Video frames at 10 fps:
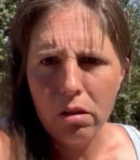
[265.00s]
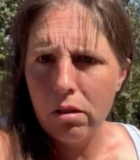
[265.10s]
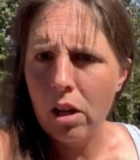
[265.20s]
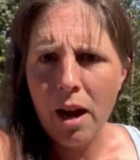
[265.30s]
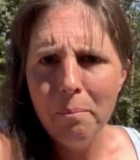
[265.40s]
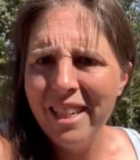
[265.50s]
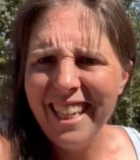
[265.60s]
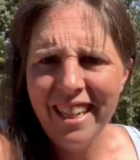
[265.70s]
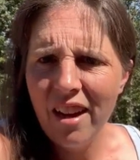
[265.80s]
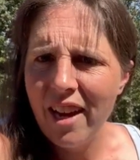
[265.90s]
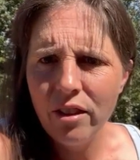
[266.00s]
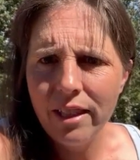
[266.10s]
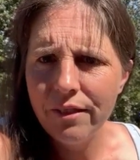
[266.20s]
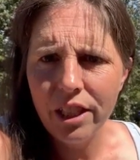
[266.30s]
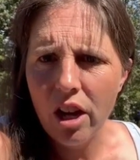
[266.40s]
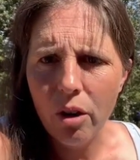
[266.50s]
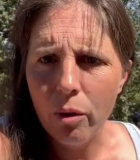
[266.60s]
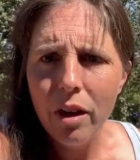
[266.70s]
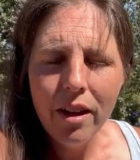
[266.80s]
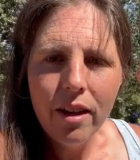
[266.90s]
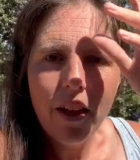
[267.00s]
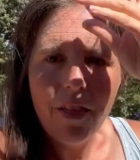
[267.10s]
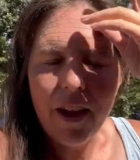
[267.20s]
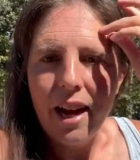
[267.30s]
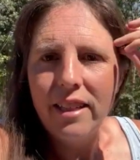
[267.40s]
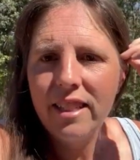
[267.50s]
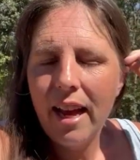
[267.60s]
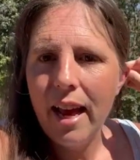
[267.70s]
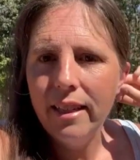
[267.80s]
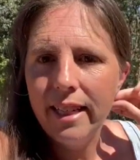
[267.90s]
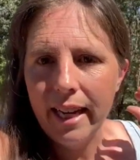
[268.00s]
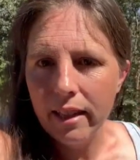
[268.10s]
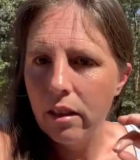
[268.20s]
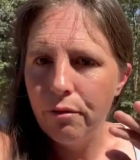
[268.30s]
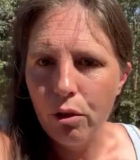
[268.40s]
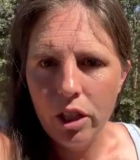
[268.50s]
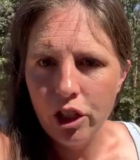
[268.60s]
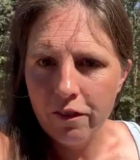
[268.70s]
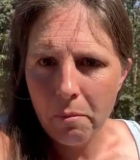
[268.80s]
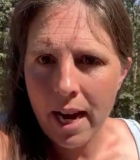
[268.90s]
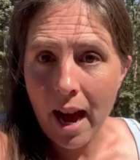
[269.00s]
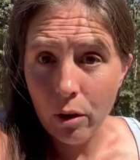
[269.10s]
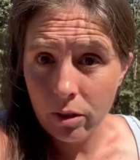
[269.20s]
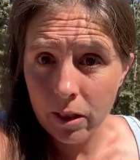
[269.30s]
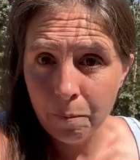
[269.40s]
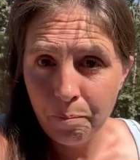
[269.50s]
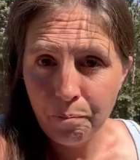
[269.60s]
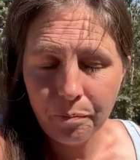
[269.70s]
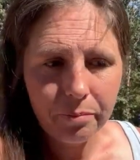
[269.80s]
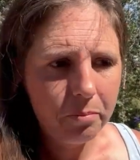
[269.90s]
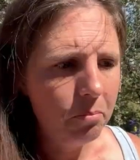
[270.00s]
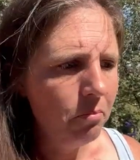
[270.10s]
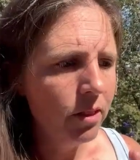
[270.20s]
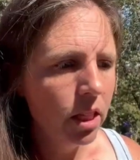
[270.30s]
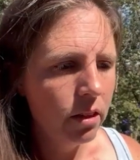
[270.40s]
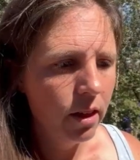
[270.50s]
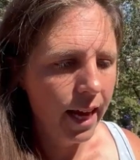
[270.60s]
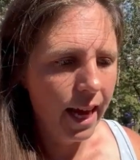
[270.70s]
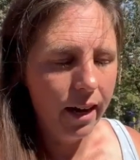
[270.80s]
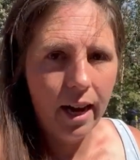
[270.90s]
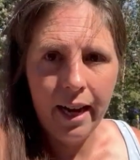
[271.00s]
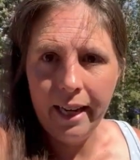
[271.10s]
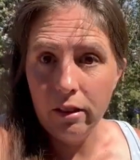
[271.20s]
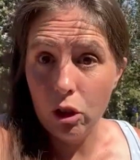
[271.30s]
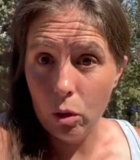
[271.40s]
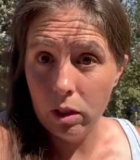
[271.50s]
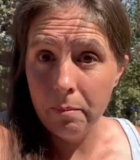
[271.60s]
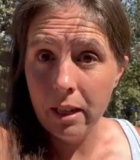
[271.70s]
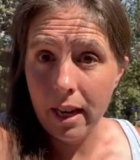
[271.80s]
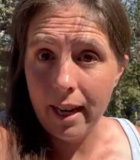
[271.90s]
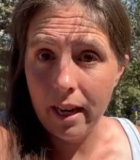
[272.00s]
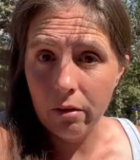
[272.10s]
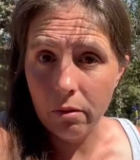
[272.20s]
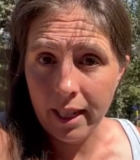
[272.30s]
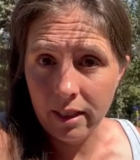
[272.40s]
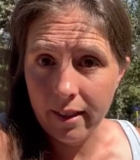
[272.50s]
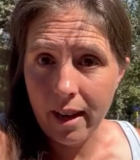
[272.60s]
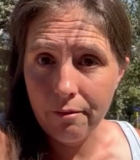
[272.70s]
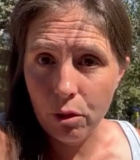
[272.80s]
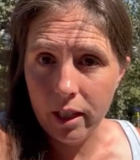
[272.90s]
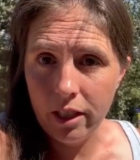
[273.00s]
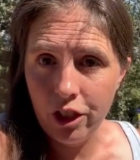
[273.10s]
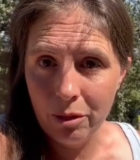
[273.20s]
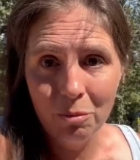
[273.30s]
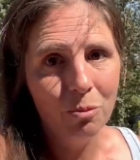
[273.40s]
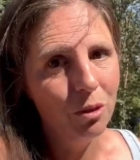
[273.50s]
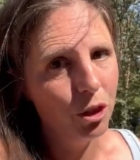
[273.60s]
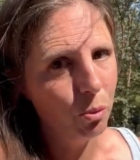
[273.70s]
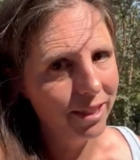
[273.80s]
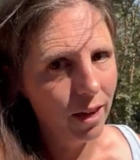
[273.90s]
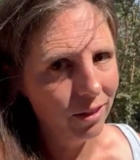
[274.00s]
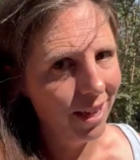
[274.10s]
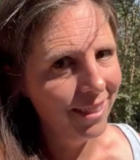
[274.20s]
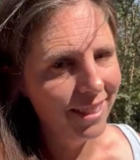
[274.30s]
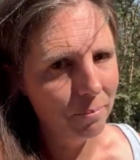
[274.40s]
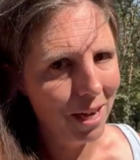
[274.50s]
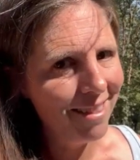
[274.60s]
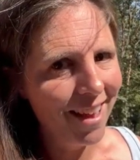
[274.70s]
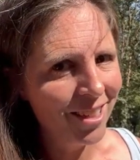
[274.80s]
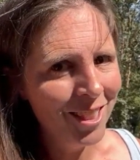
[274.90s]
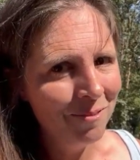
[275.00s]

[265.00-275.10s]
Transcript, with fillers: company, I don't even know, that had taken the footage of my house. And I told them that I had a right to that footage, which was outlined in my letter,